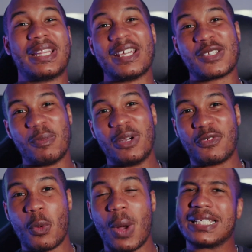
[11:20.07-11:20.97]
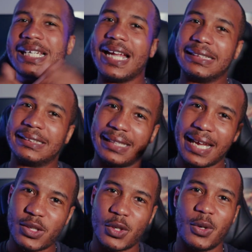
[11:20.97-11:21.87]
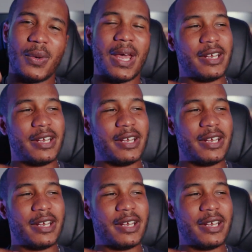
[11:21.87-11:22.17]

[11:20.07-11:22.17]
thanks so much for watching and stay tuned.